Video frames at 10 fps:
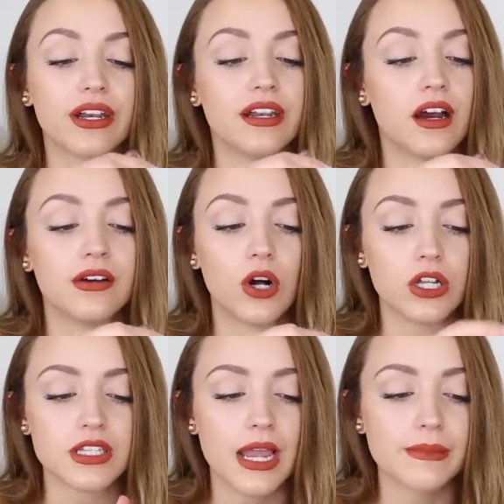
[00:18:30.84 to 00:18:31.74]
one of
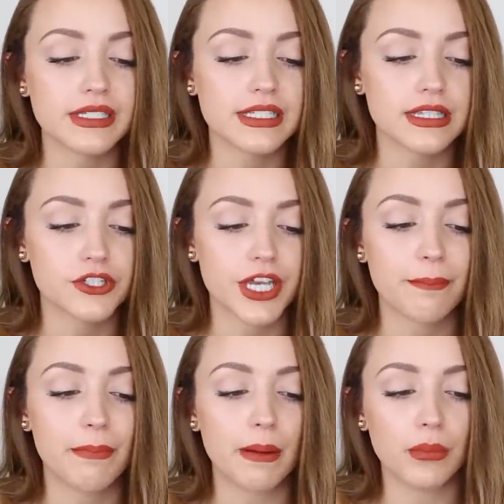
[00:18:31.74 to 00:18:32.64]
all time. This is in the
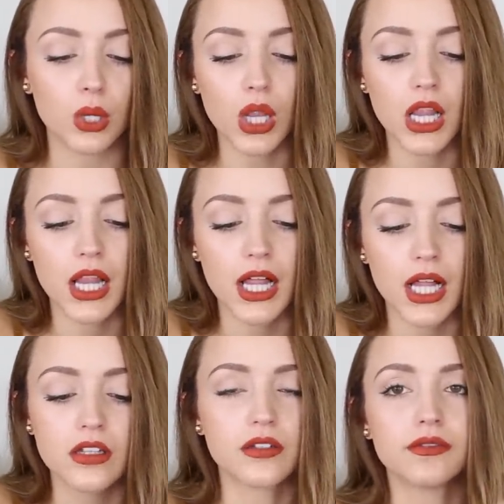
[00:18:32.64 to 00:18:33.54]
shade Bumble.
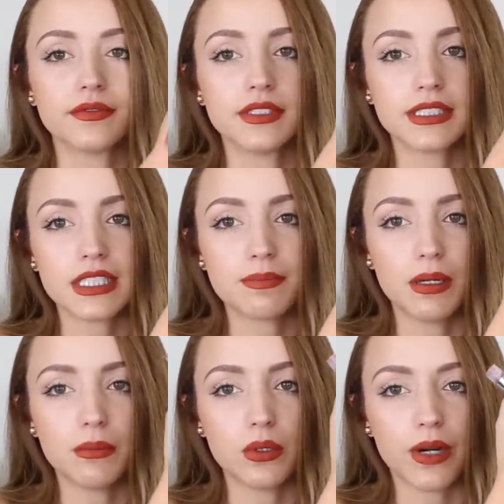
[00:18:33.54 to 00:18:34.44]
This is
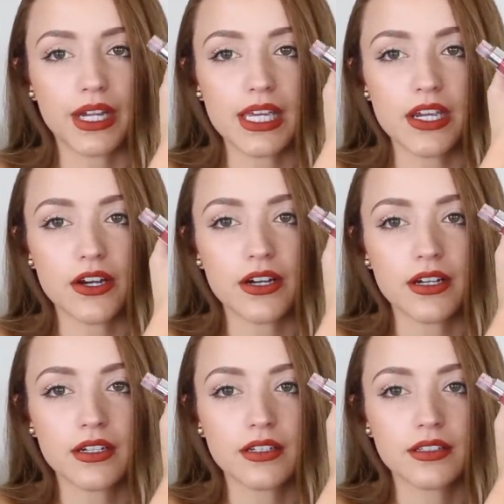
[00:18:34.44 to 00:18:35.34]
Bumble right
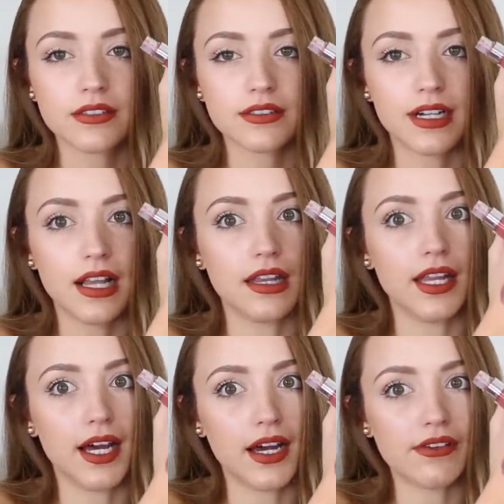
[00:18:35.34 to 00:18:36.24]
here. I
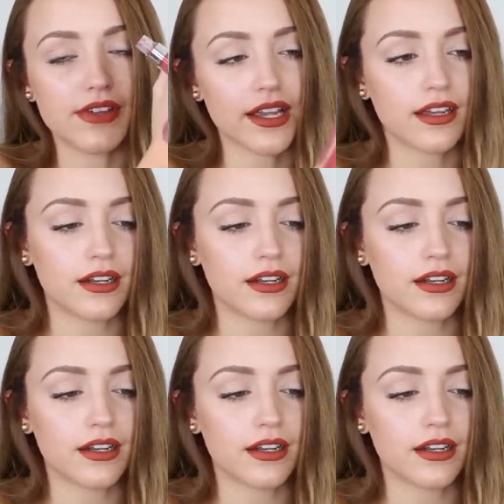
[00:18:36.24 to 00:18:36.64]
love that